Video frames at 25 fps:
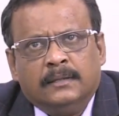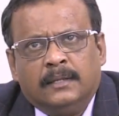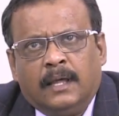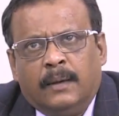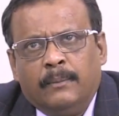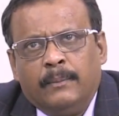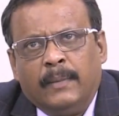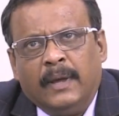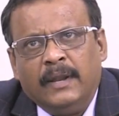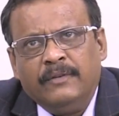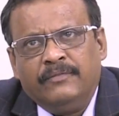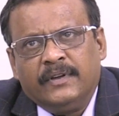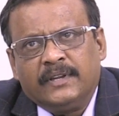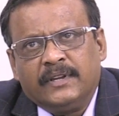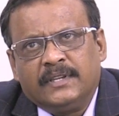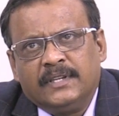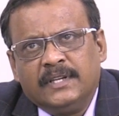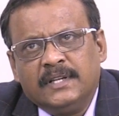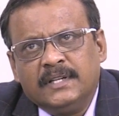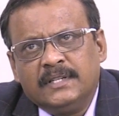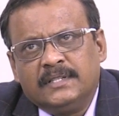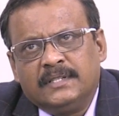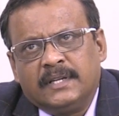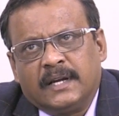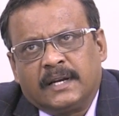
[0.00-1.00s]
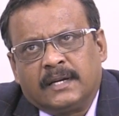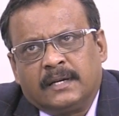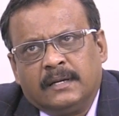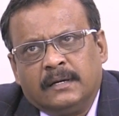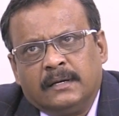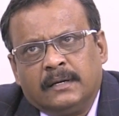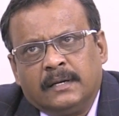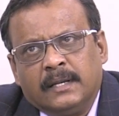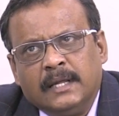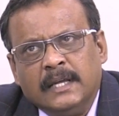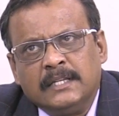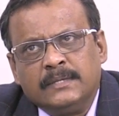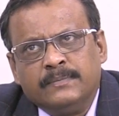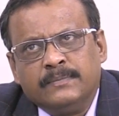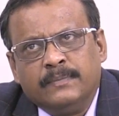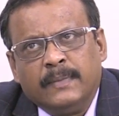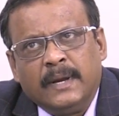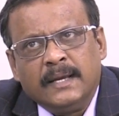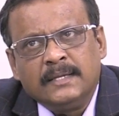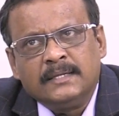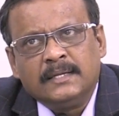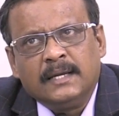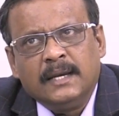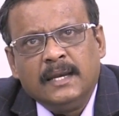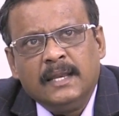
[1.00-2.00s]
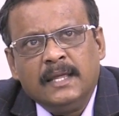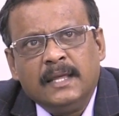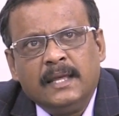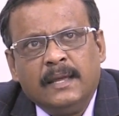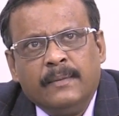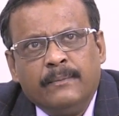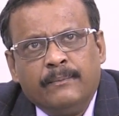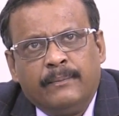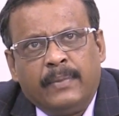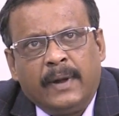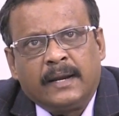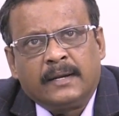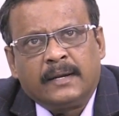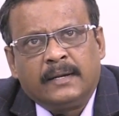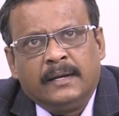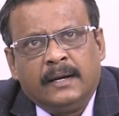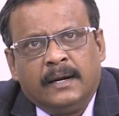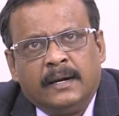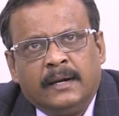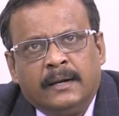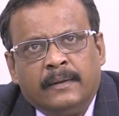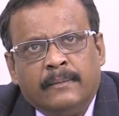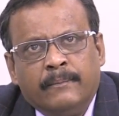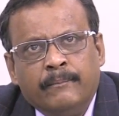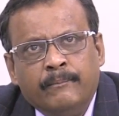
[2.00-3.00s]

the manufacturing sector is majorly impacted